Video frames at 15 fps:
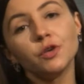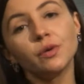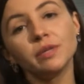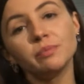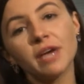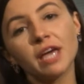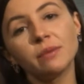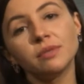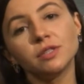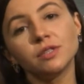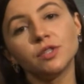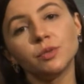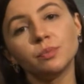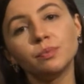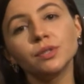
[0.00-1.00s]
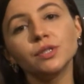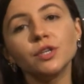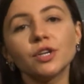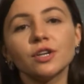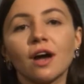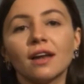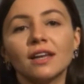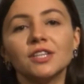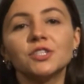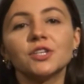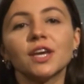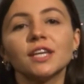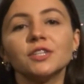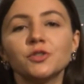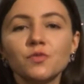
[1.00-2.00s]
will be able to put your knowledge
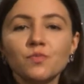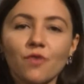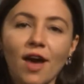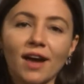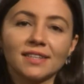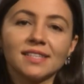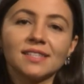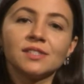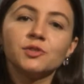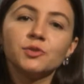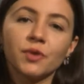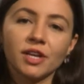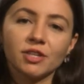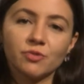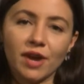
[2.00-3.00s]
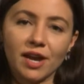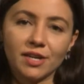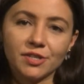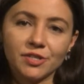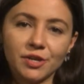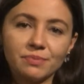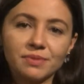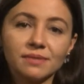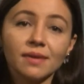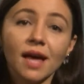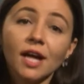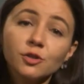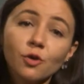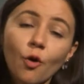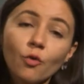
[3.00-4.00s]
into practice during traineeships,
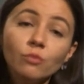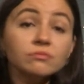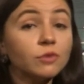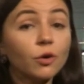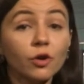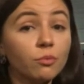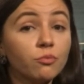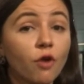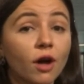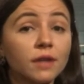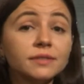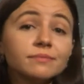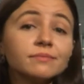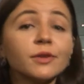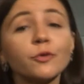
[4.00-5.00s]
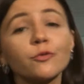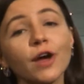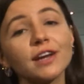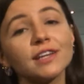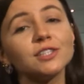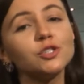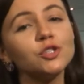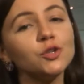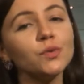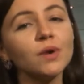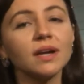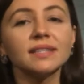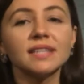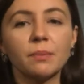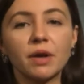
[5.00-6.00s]
at home or abroad, writing 2
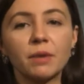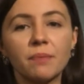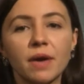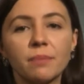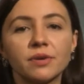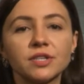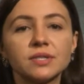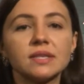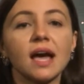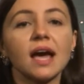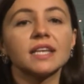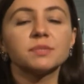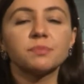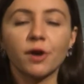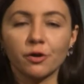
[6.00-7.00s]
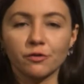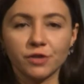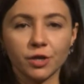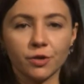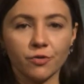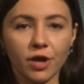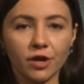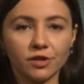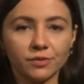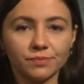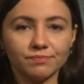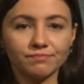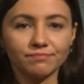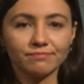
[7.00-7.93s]
academic papers as part of the curriculum.